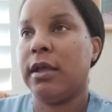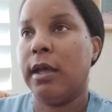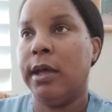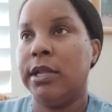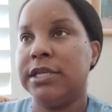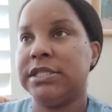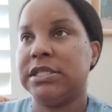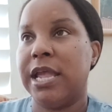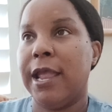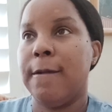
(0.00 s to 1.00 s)
let's
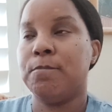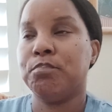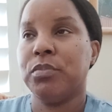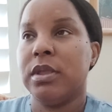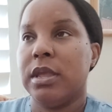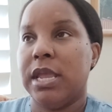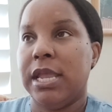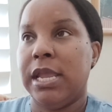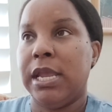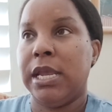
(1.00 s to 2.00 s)
say
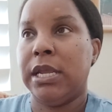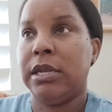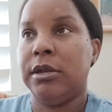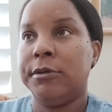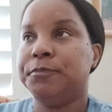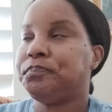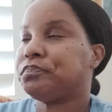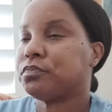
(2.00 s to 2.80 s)
in